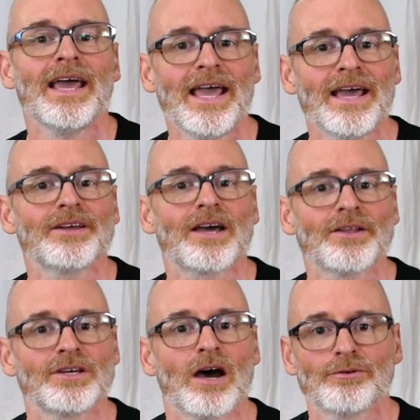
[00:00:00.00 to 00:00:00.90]
and I
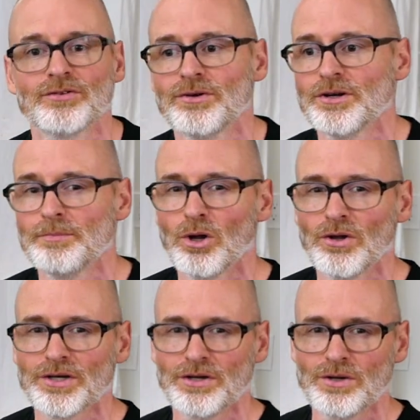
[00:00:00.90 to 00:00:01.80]
got the opportunity to
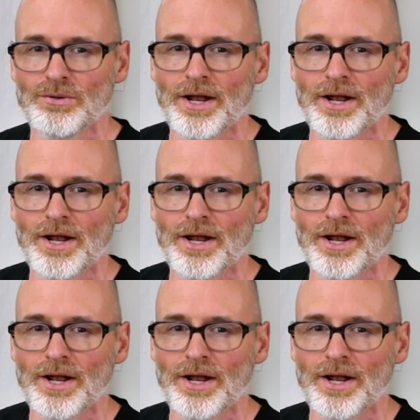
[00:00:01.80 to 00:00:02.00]
build a canoe